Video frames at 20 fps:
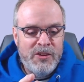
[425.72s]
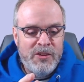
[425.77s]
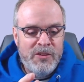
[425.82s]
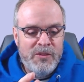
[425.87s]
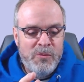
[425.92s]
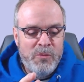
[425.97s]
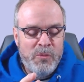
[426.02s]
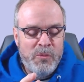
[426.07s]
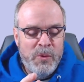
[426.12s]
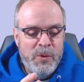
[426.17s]

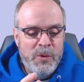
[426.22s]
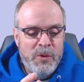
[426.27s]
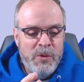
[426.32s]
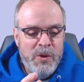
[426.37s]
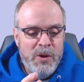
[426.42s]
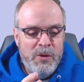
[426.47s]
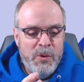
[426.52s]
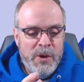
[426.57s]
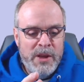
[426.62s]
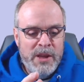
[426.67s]

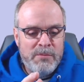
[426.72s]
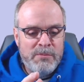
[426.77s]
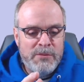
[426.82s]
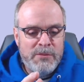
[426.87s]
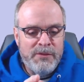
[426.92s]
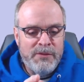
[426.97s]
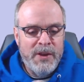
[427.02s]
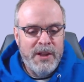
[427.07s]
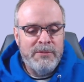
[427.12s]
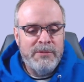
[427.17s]
we can
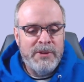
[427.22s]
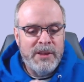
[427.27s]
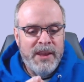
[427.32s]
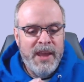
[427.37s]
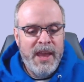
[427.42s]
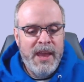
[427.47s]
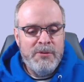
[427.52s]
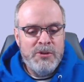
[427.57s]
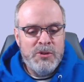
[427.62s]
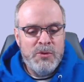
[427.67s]
develop the
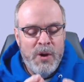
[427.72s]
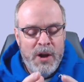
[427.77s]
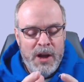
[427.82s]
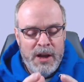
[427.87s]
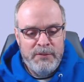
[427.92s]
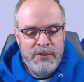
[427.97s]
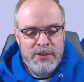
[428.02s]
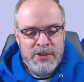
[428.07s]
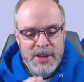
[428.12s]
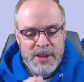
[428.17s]
game to
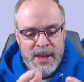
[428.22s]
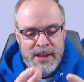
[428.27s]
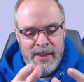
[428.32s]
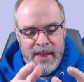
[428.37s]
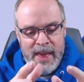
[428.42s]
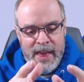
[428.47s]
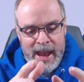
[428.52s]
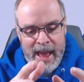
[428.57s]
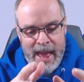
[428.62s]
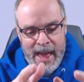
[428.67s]
obfuscate
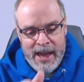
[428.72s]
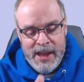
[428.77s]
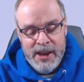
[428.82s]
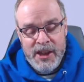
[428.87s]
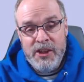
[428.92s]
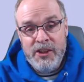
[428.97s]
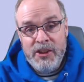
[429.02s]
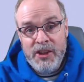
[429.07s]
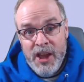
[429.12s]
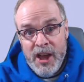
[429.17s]
that out
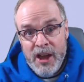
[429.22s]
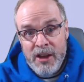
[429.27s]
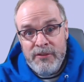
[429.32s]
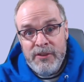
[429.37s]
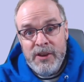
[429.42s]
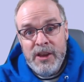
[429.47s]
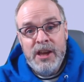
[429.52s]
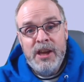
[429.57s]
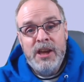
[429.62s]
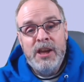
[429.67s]

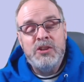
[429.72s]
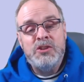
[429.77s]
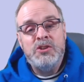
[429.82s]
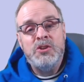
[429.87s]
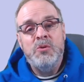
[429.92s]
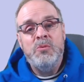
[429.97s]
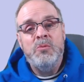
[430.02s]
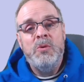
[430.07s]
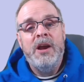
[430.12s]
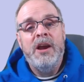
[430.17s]
enough
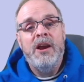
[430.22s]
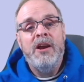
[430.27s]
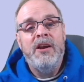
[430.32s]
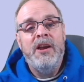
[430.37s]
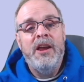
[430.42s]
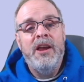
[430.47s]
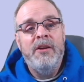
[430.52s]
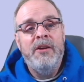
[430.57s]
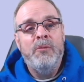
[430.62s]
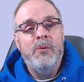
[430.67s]
to
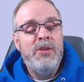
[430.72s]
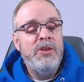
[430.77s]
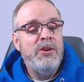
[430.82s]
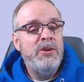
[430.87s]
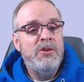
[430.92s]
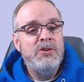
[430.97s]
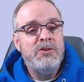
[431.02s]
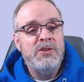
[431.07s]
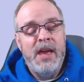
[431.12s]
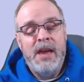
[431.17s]
where whether
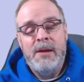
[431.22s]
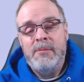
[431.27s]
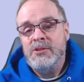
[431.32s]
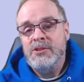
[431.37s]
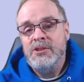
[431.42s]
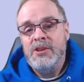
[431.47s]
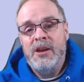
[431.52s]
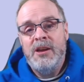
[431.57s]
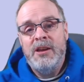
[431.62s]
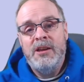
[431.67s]
you're using
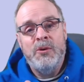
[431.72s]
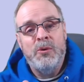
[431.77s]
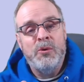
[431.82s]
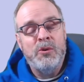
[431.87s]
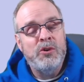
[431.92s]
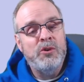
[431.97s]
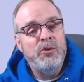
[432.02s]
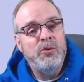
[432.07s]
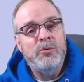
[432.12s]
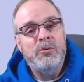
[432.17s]
Amazon
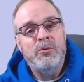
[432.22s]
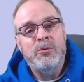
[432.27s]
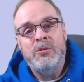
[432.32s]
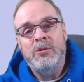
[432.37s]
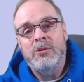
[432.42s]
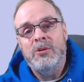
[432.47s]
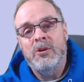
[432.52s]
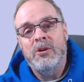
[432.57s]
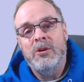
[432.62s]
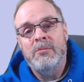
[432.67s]
or
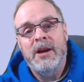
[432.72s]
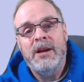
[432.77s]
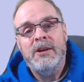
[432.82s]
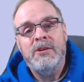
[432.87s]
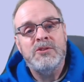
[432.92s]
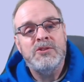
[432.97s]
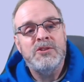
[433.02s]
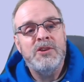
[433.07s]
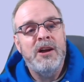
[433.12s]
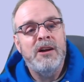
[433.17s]
Google or
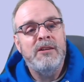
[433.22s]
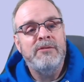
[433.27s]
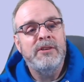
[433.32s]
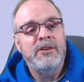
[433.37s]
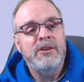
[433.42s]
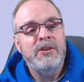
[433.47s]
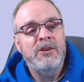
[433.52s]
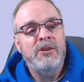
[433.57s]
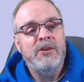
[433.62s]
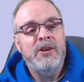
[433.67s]
Microsoft,
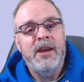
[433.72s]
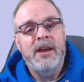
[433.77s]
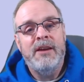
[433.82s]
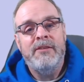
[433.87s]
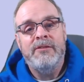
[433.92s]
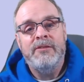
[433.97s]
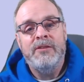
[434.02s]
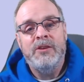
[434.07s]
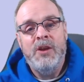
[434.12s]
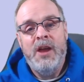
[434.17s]
you
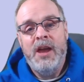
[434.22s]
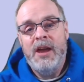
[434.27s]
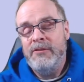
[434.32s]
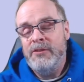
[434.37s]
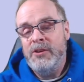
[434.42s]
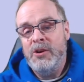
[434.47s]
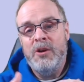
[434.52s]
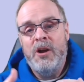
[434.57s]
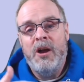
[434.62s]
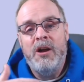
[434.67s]
have
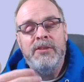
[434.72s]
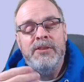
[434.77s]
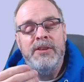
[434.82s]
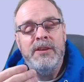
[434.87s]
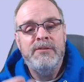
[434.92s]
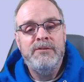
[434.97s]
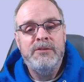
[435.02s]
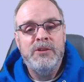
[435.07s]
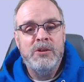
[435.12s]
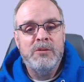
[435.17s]
your
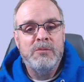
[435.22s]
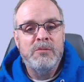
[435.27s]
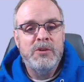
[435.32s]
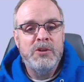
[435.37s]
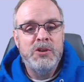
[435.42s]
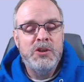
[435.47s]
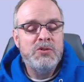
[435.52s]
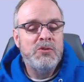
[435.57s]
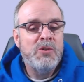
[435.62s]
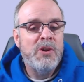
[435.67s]

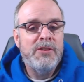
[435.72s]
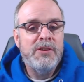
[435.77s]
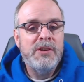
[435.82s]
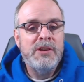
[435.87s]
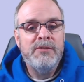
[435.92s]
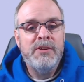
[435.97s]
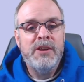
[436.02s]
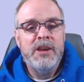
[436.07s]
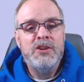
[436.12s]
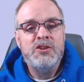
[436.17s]
user
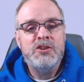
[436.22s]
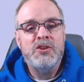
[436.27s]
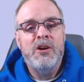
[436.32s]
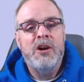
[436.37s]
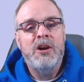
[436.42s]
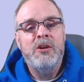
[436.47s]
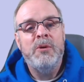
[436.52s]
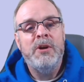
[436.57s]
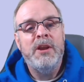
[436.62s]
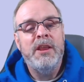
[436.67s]
authentication
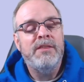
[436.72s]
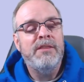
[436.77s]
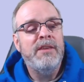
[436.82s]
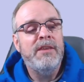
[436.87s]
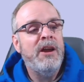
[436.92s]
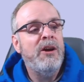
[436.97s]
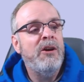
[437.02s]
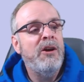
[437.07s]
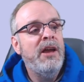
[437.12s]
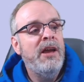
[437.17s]
already
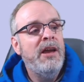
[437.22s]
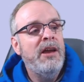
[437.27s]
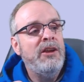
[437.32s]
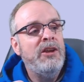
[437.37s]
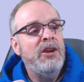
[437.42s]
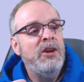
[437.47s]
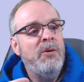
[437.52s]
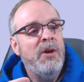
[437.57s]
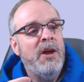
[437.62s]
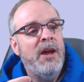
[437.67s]
there.
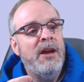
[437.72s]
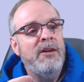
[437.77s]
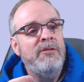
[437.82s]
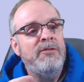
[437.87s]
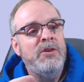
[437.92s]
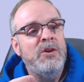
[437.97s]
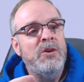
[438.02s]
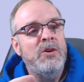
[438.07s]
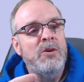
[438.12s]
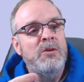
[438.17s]
You
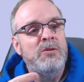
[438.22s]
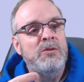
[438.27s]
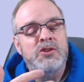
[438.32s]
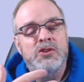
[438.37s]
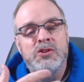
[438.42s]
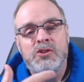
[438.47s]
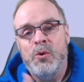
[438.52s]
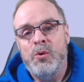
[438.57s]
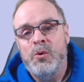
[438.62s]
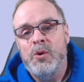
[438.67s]
have your
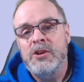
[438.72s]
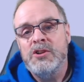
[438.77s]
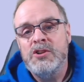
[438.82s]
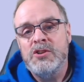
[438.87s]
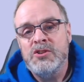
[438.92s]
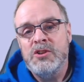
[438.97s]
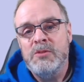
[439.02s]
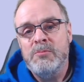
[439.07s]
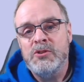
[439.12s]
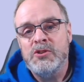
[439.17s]

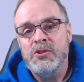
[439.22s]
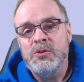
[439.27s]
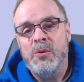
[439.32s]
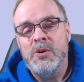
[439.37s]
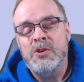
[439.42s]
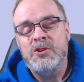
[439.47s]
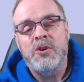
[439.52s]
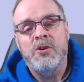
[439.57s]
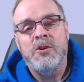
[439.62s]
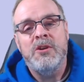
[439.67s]
storage, simple
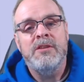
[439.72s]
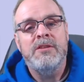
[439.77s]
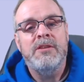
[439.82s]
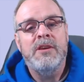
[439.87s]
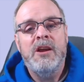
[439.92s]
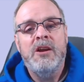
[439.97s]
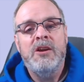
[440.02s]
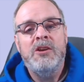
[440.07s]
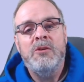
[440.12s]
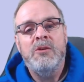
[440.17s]
storage already
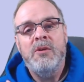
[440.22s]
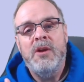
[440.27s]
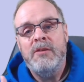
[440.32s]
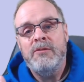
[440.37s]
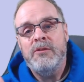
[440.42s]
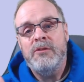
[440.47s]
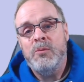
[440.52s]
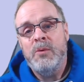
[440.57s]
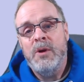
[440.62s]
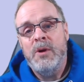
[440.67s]
there. You
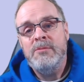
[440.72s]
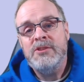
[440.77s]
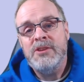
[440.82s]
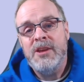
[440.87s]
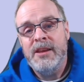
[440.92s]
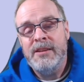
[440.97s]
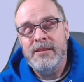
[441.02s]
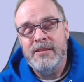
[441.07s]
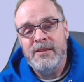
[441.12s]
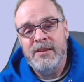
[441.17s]
have your
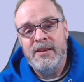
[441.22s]
website